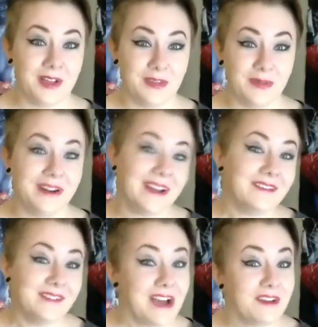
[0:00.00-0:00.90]
The one I have
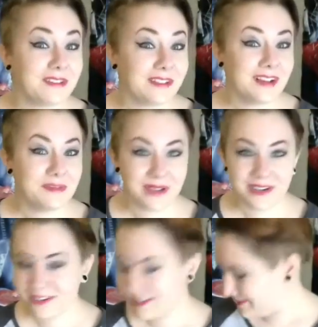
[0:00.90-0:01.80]
now is a lot
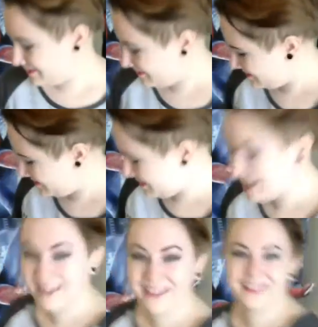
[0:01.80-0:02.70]
better.
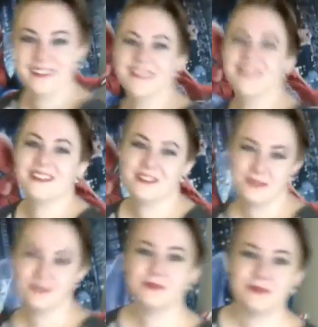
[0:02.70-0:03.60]
Because
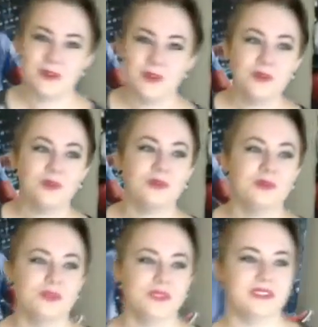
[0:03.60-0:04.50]
those were
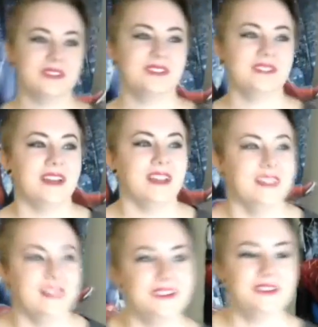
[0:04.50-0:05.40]
old,
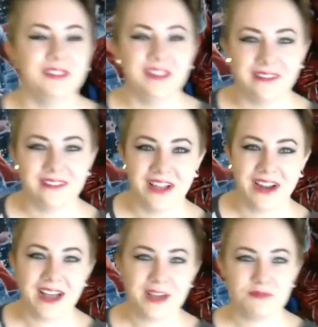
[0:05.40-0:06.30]
and you didn't have a lot of
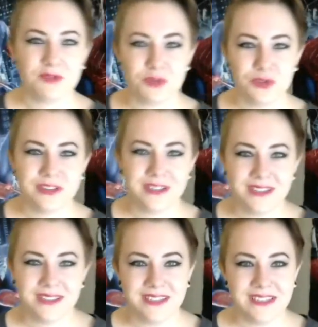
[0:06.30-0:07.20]
app
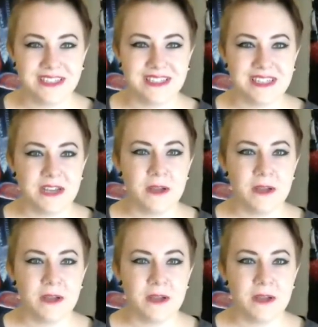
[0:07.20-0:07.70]
choices.